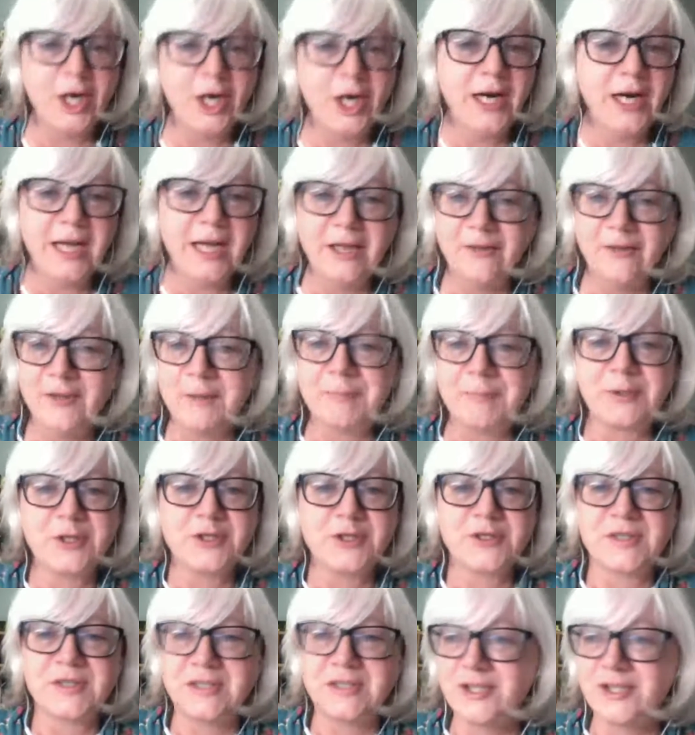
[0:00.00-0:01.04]
and the
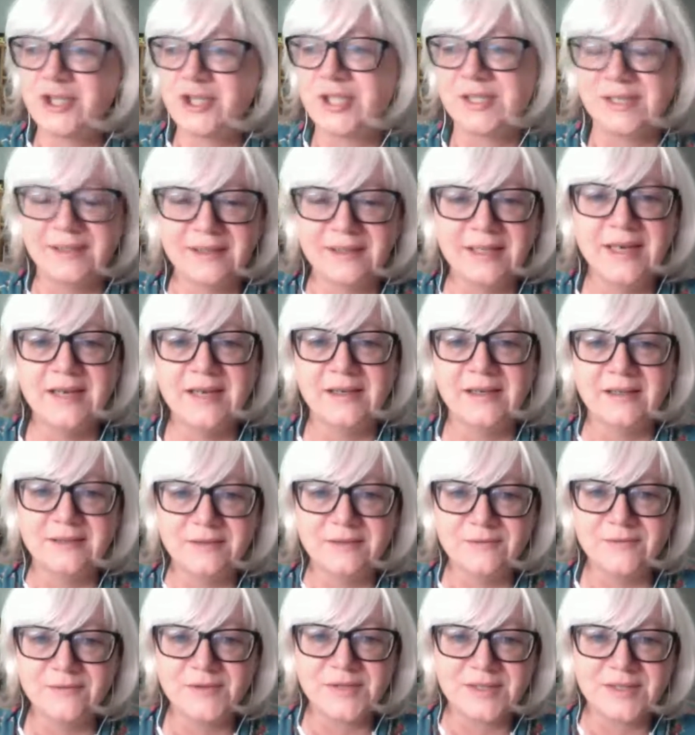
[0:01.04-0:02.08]
person she
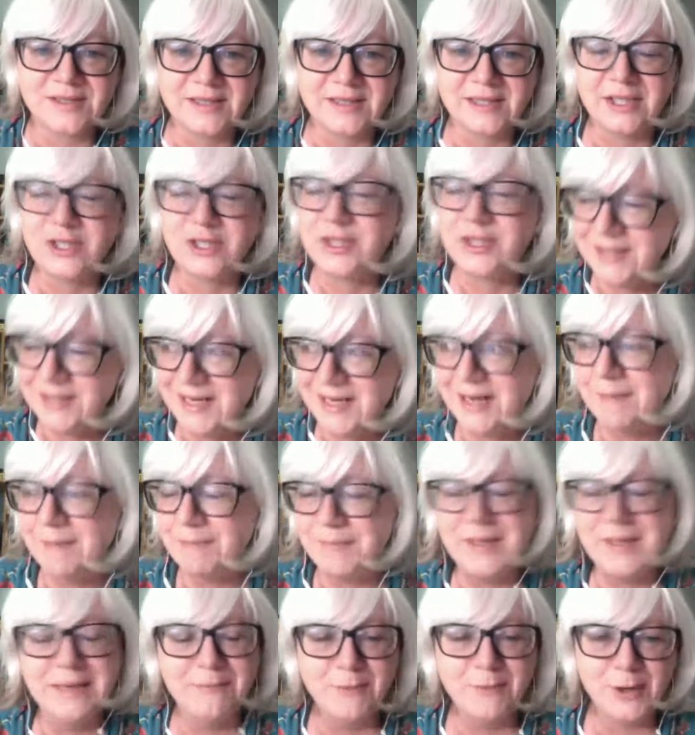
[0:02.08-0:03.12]
loves. Like, could not be
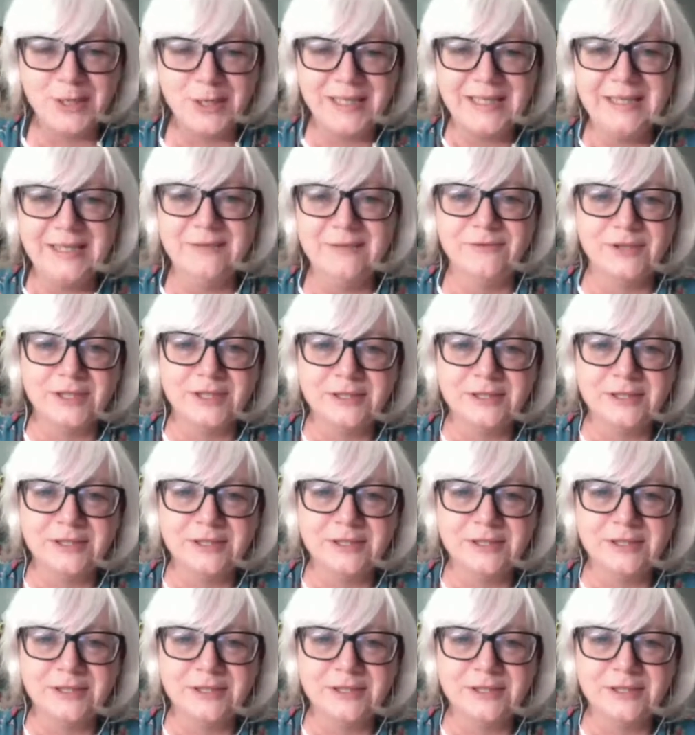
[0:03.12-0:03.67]
more evil.